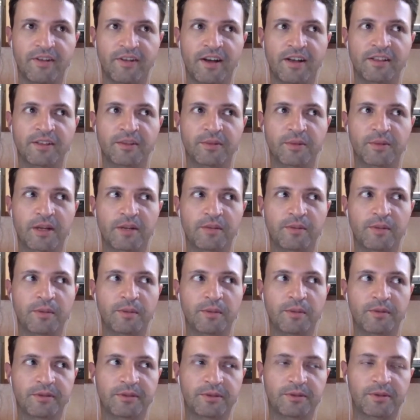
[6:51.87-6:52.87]
find the right
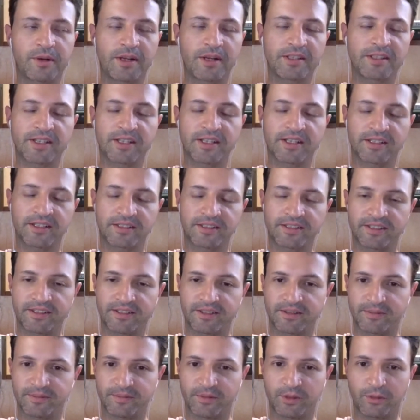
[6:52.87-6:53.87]
people with the right
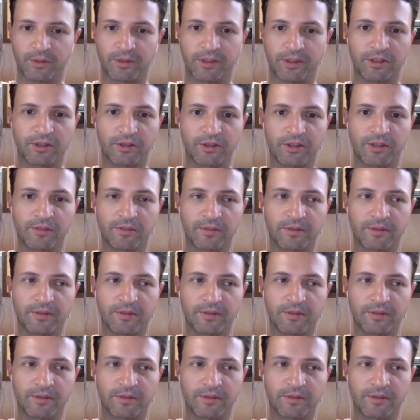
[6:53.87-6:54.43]
skills to build your team?